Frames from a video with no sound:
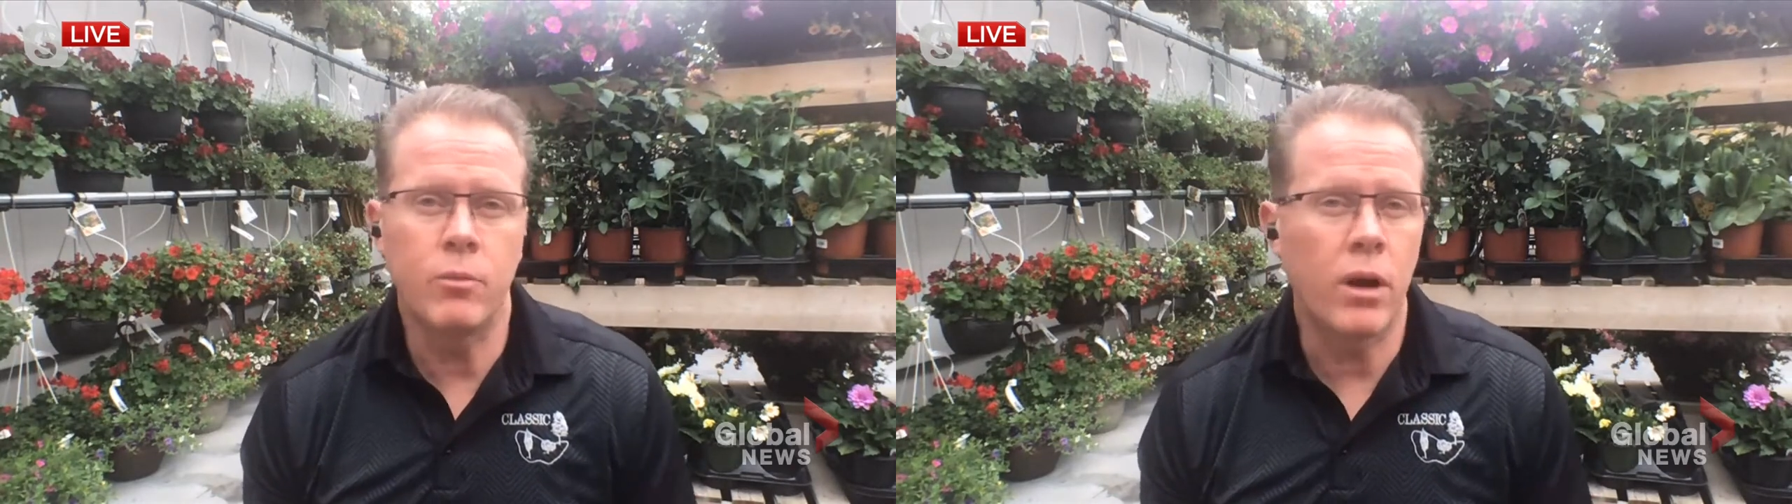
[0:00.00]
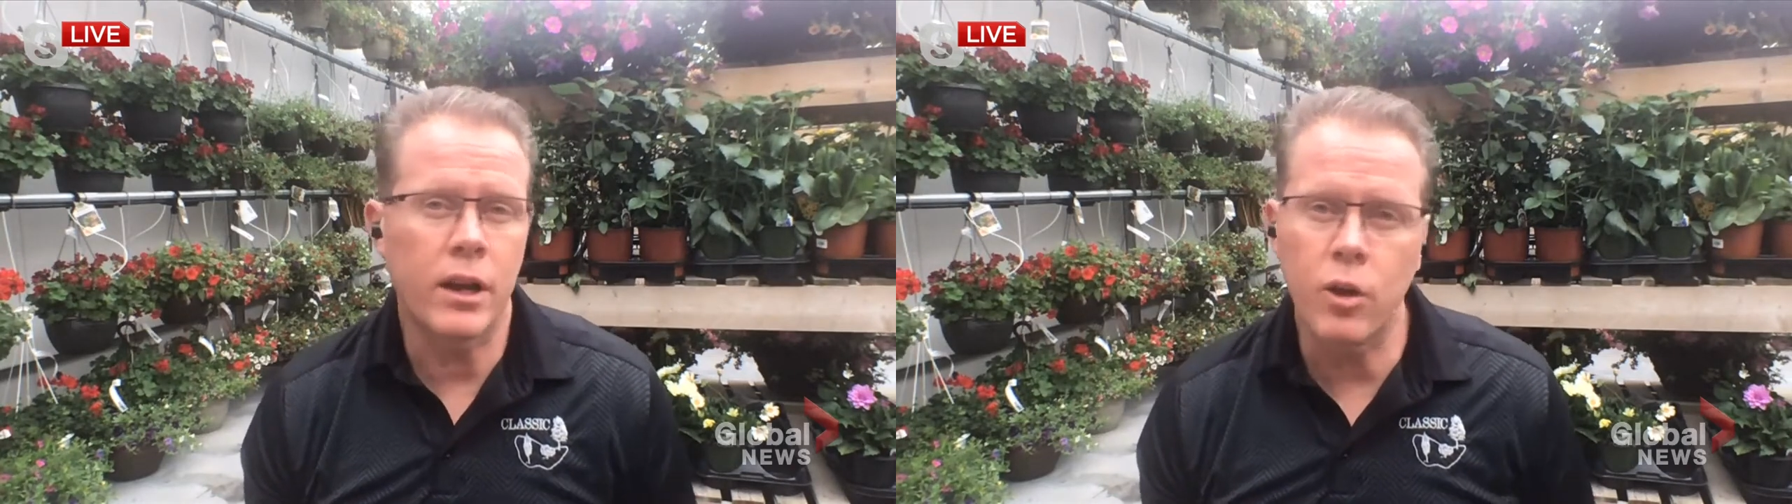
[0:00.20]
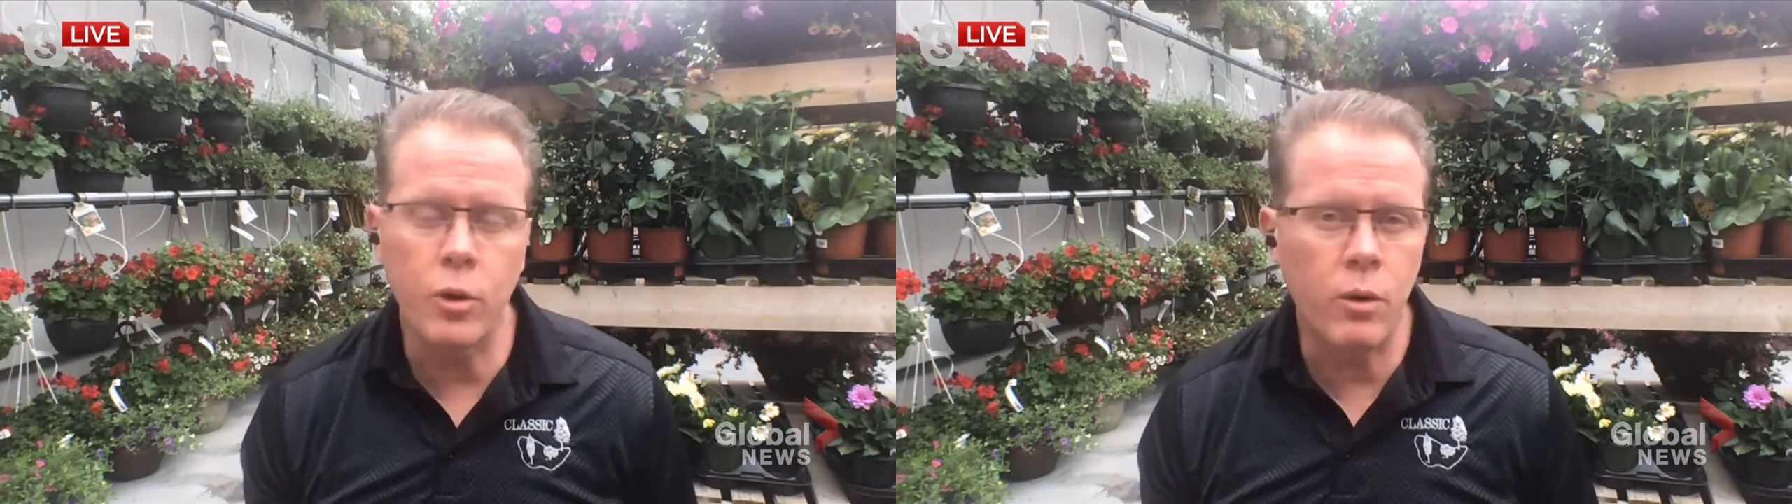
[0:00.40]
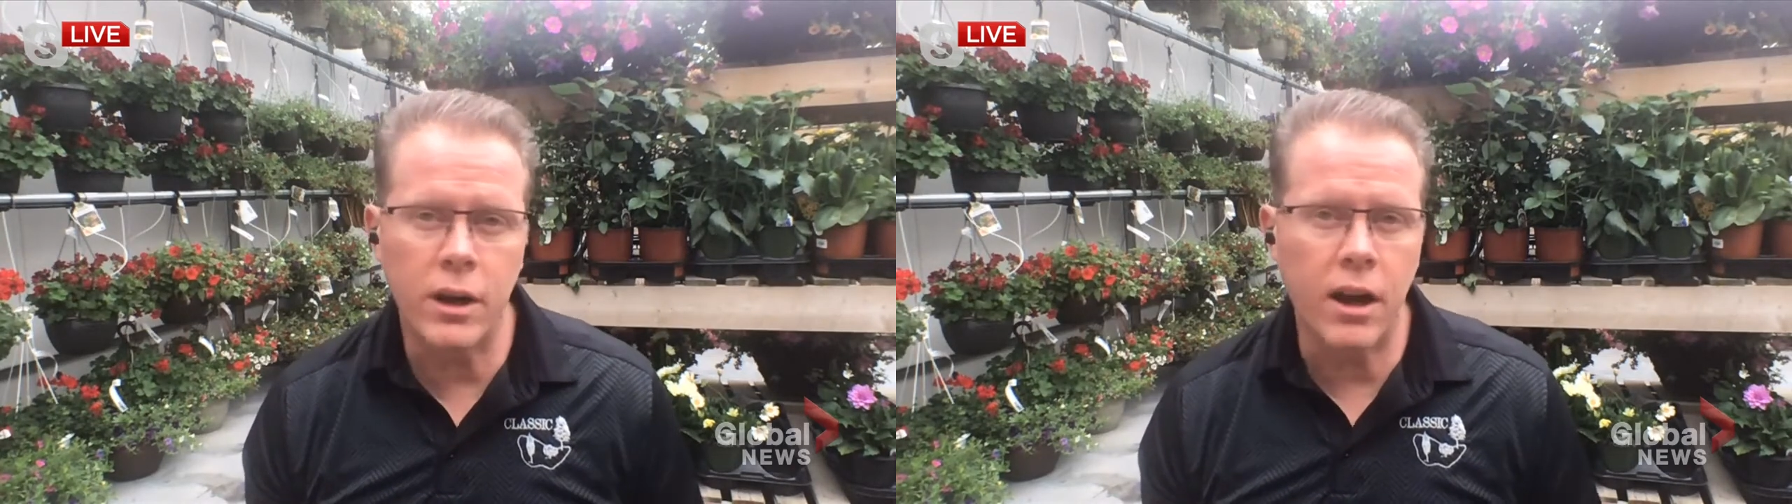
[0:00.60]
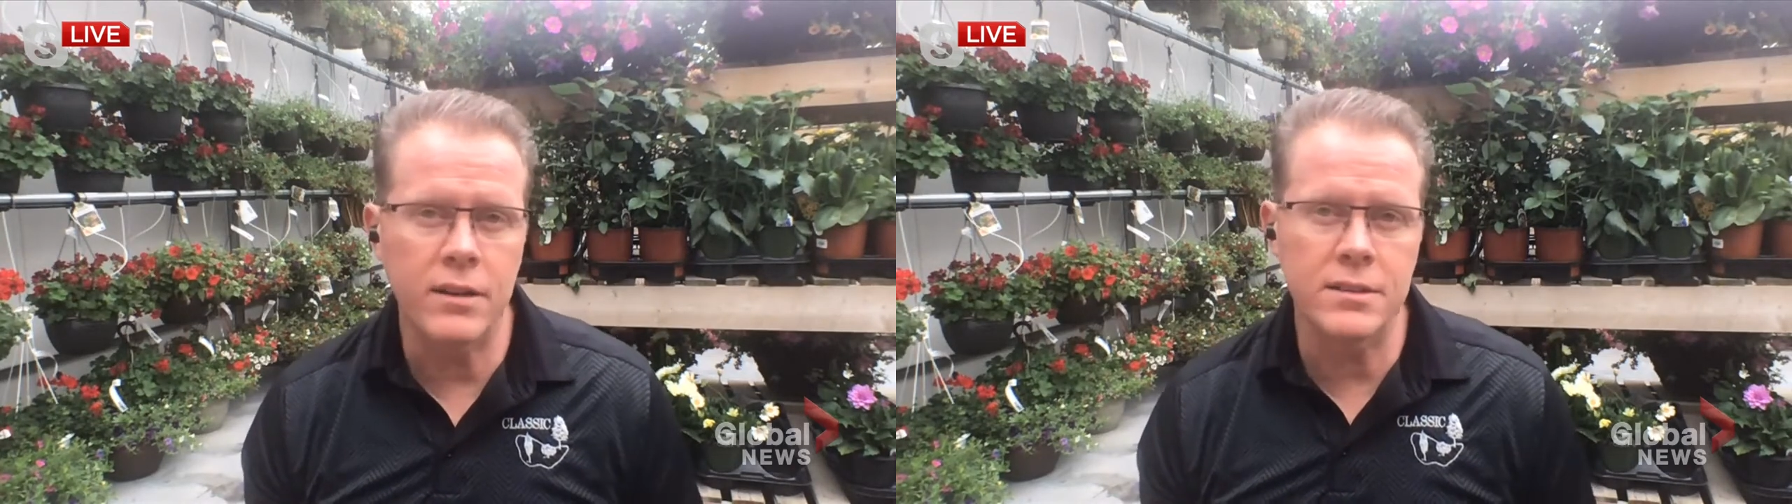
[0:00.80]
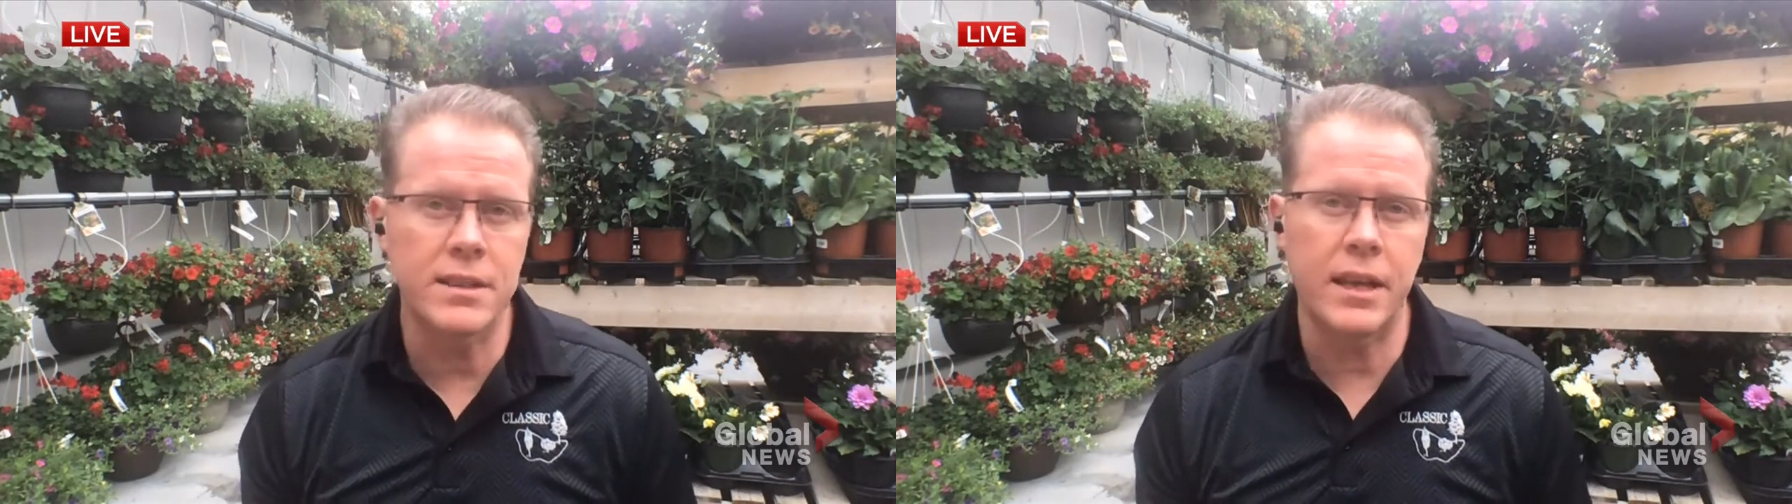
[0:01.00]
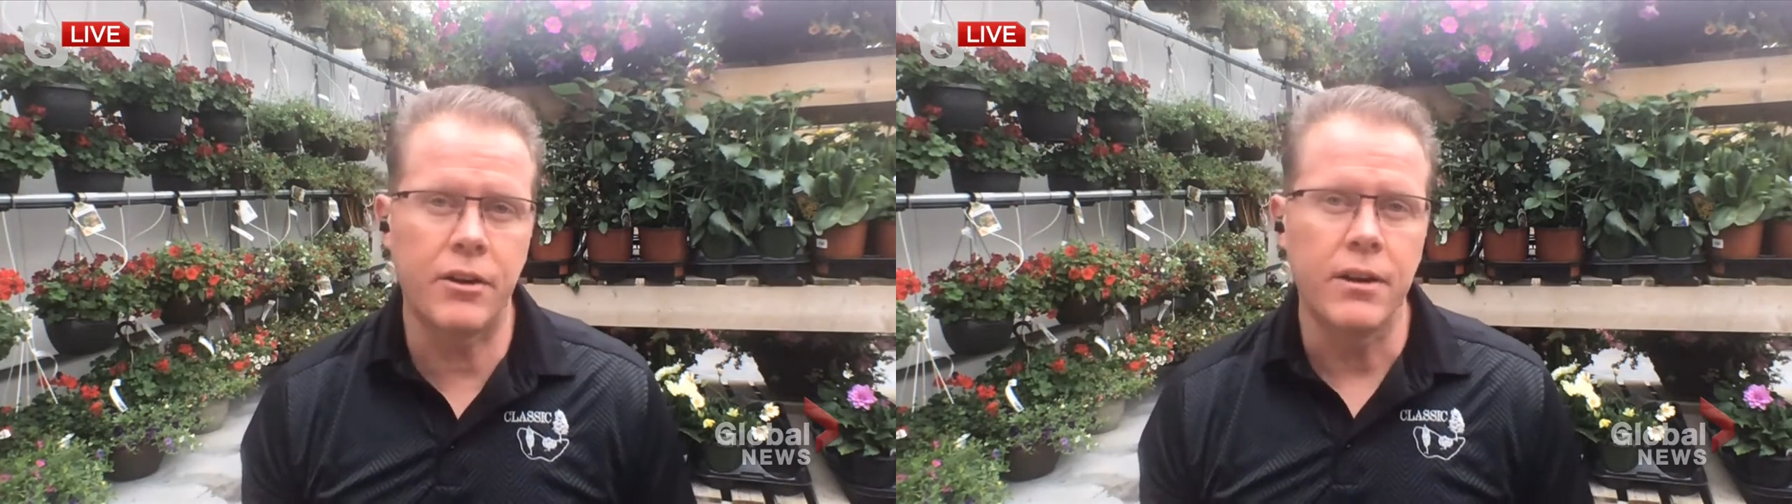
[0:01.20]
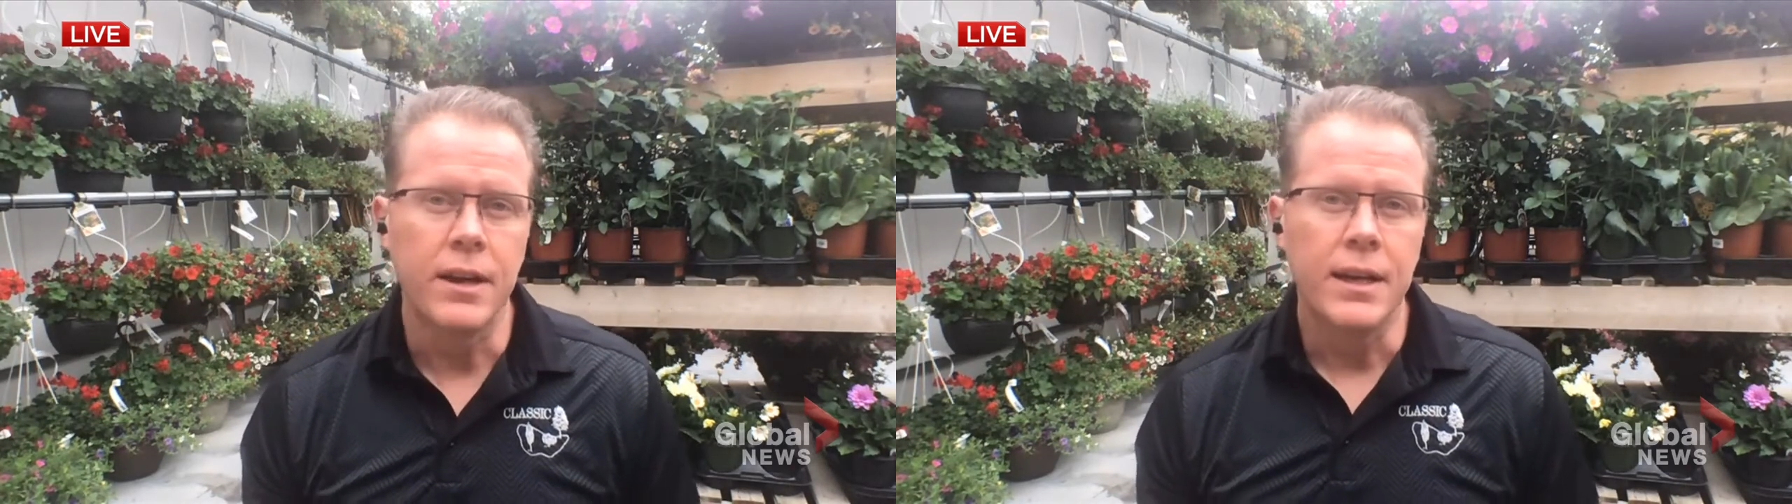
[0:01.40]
and want to go to a garden center?